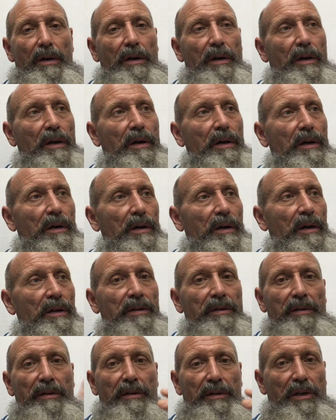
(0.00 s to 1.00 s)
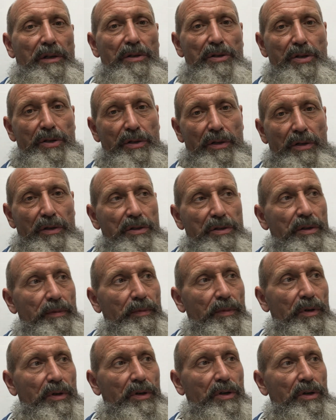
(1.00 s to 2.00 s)
other than
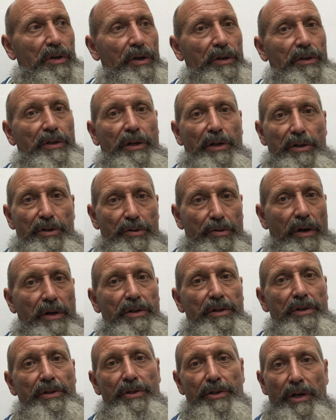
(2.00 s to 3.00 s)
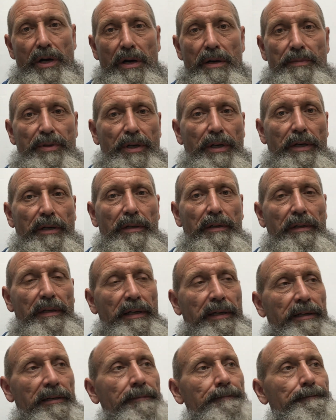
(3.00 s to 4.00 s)
some good construction jobs here and
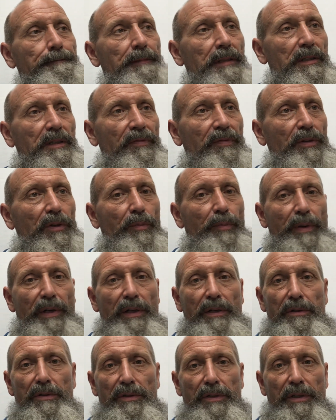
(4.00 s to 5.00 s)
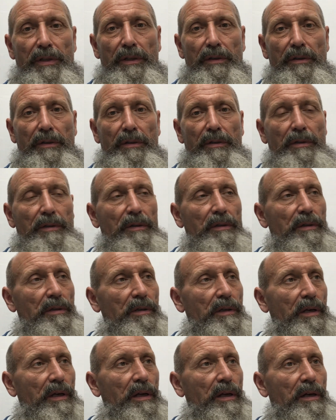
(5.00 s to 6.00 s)
there that the Filipinos can
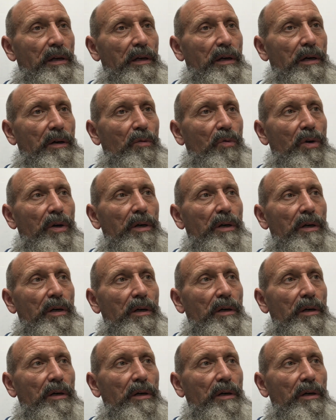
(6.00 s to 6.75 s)
work